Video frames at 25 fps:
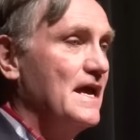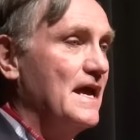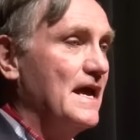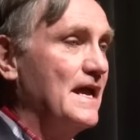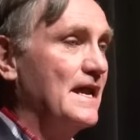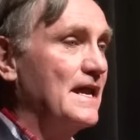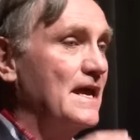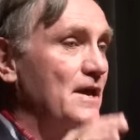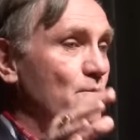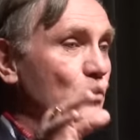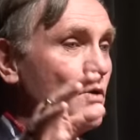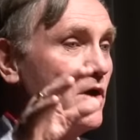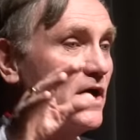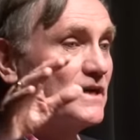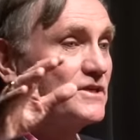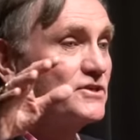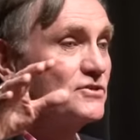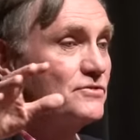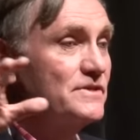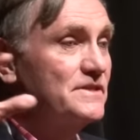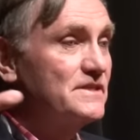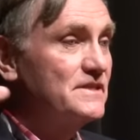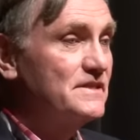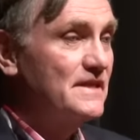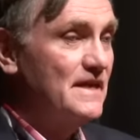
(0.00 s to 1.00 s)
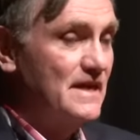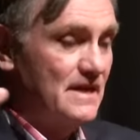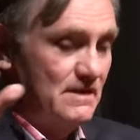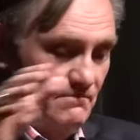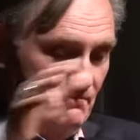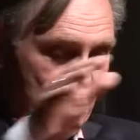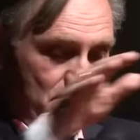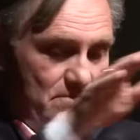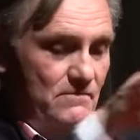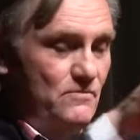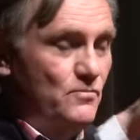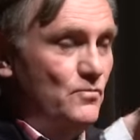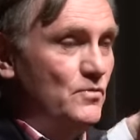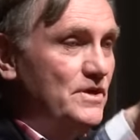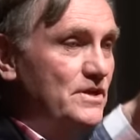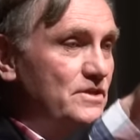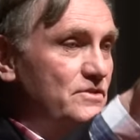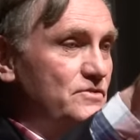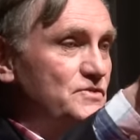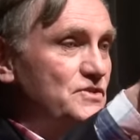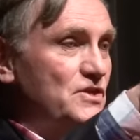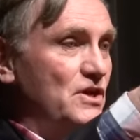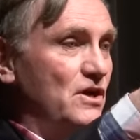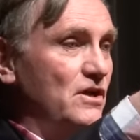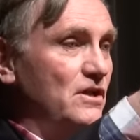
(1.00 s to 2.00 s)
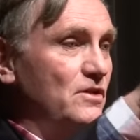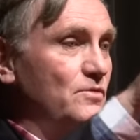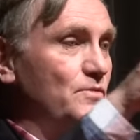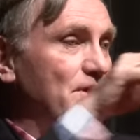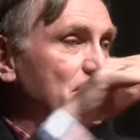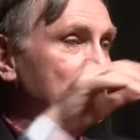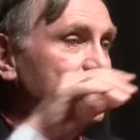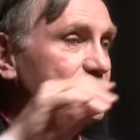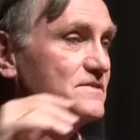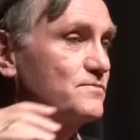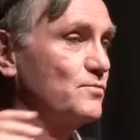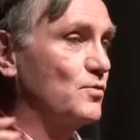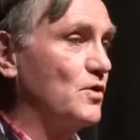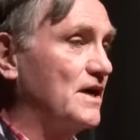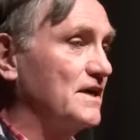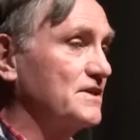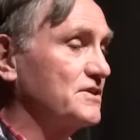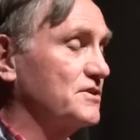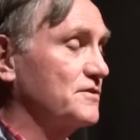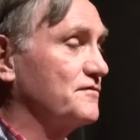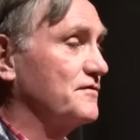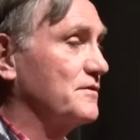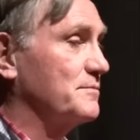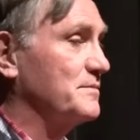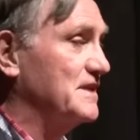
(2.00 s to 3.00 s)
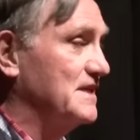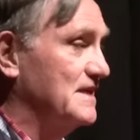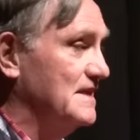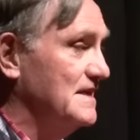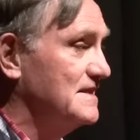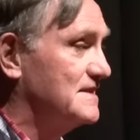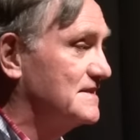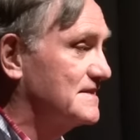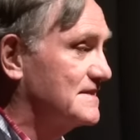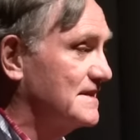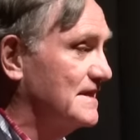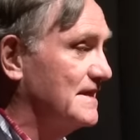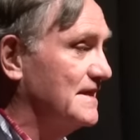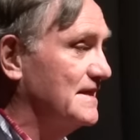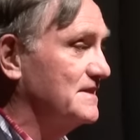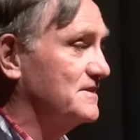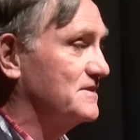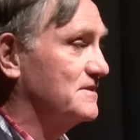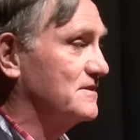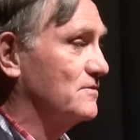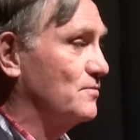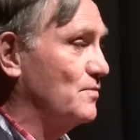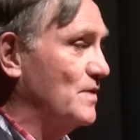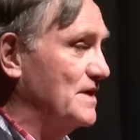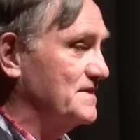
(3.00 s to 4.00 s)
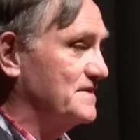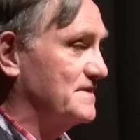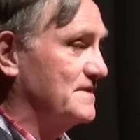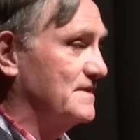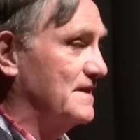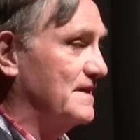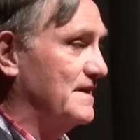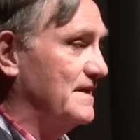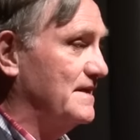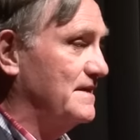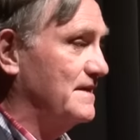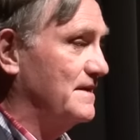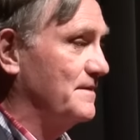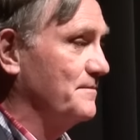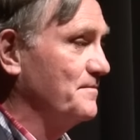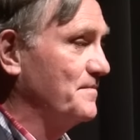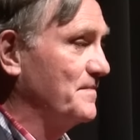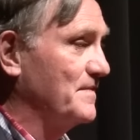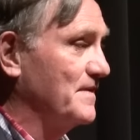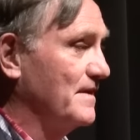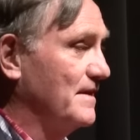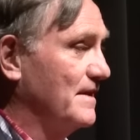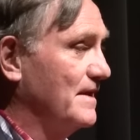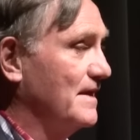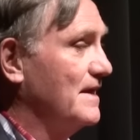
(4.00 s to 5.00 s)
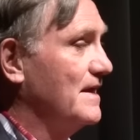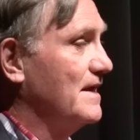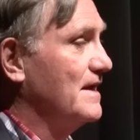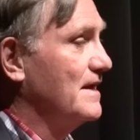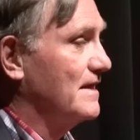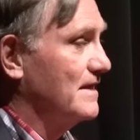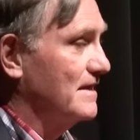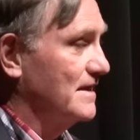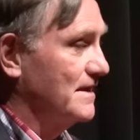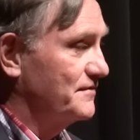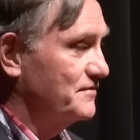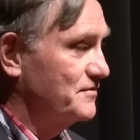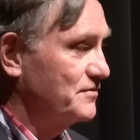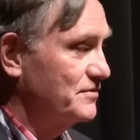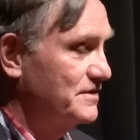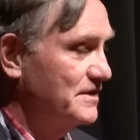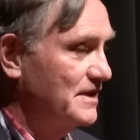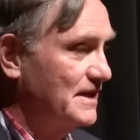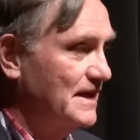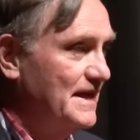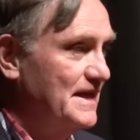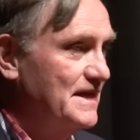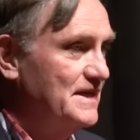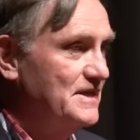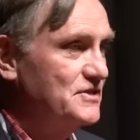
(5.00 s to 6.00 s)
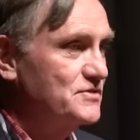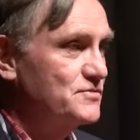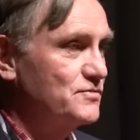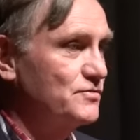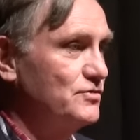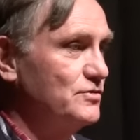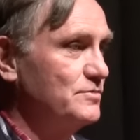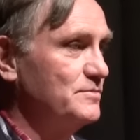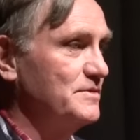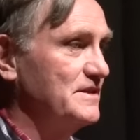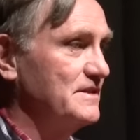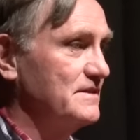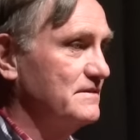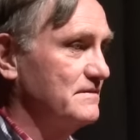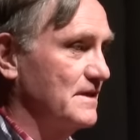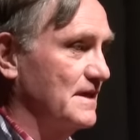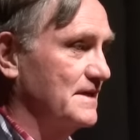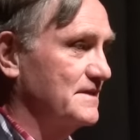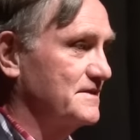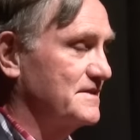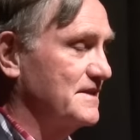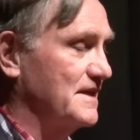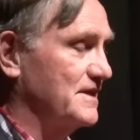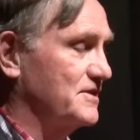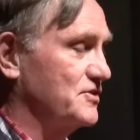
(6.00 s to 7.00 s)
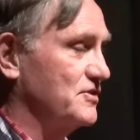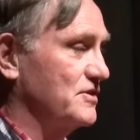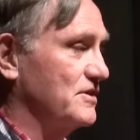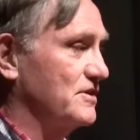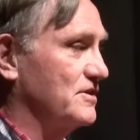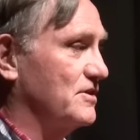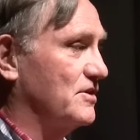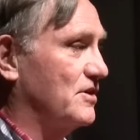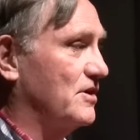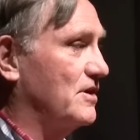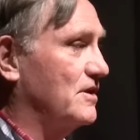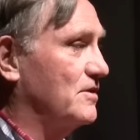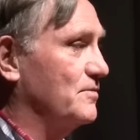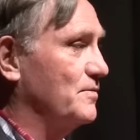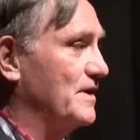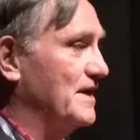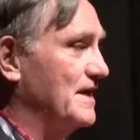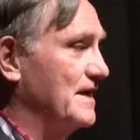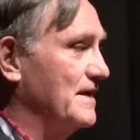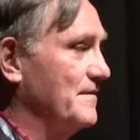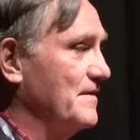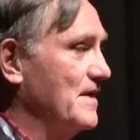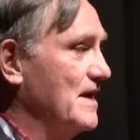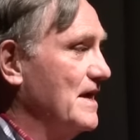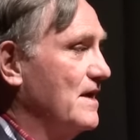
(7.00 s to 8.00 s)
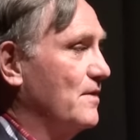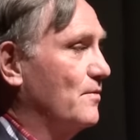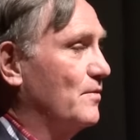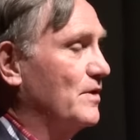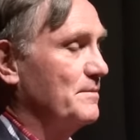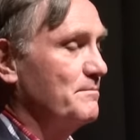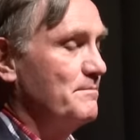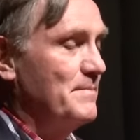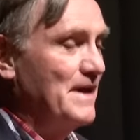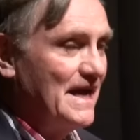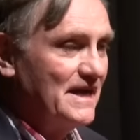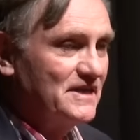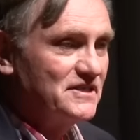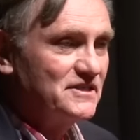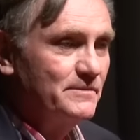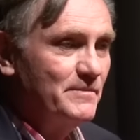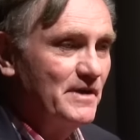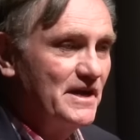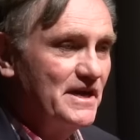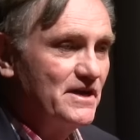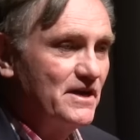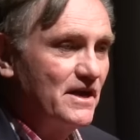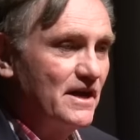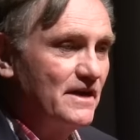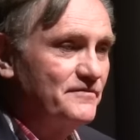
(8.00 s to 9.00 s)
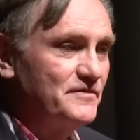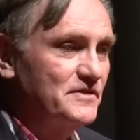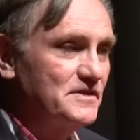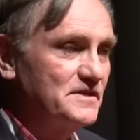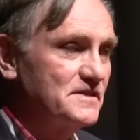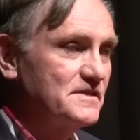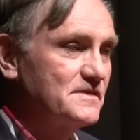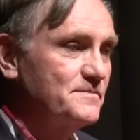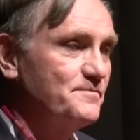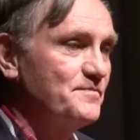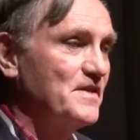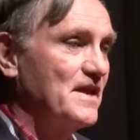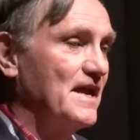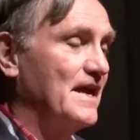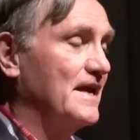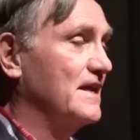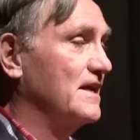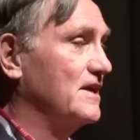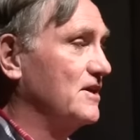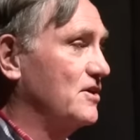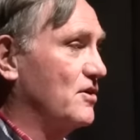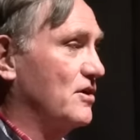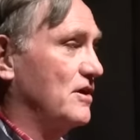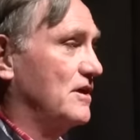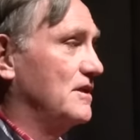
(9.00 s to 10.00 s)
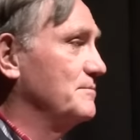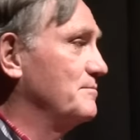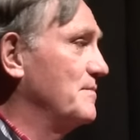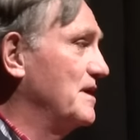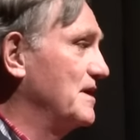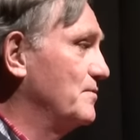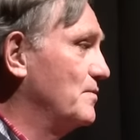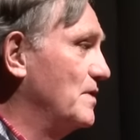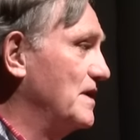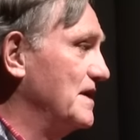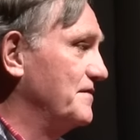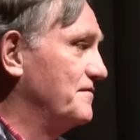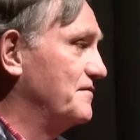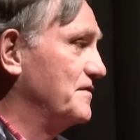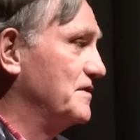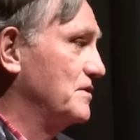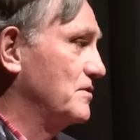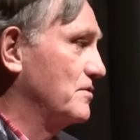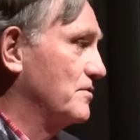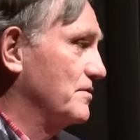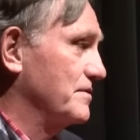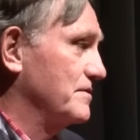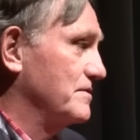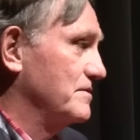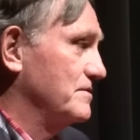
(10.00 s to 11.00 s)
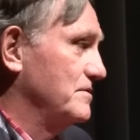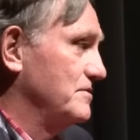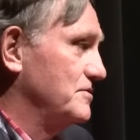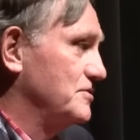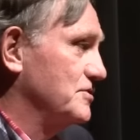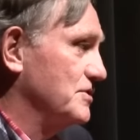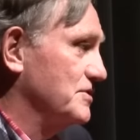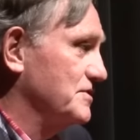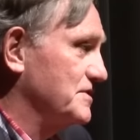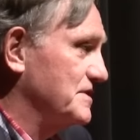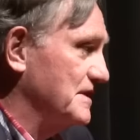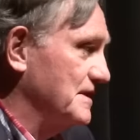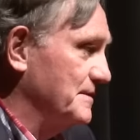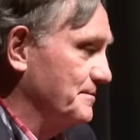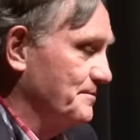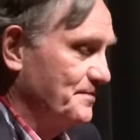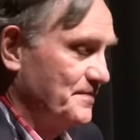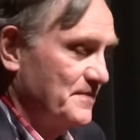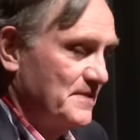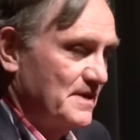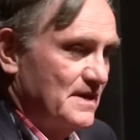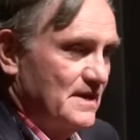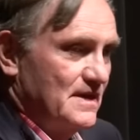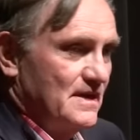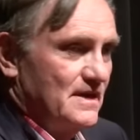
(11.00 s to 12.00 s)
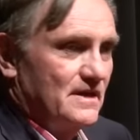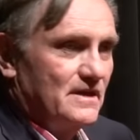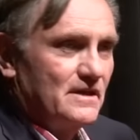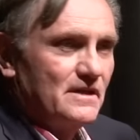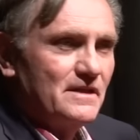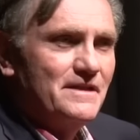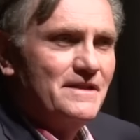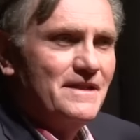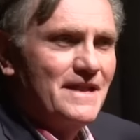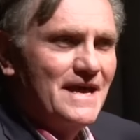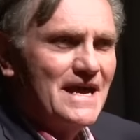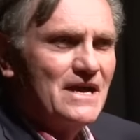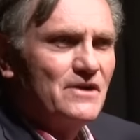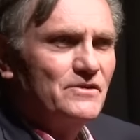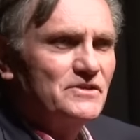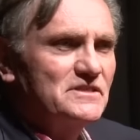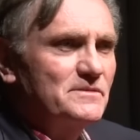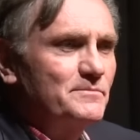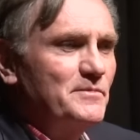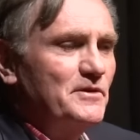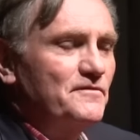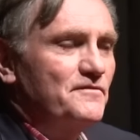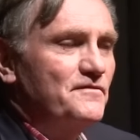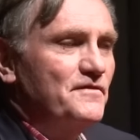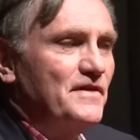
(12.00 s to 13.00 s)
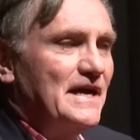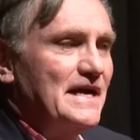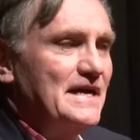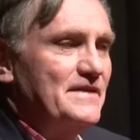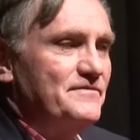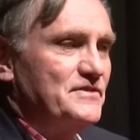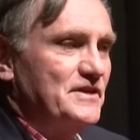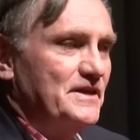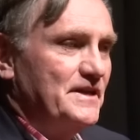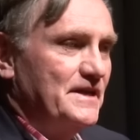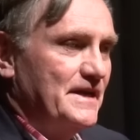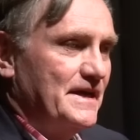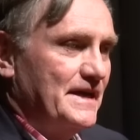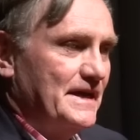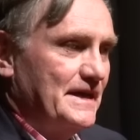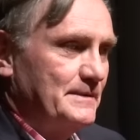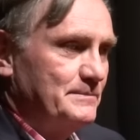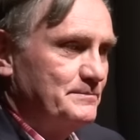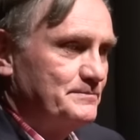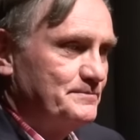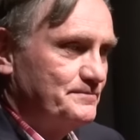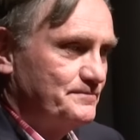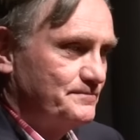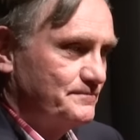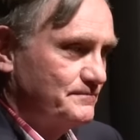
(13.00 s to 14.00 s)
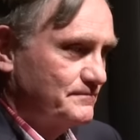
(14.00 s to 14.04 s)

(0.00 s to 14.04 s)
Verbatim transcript: And I walked her into that one of those hallways, walked her from the east side to the west side, left her in the ladies' room in that section of the hallway, went back to my office, and I called my wife in northern New Jersey. Now it's about 5 to 9.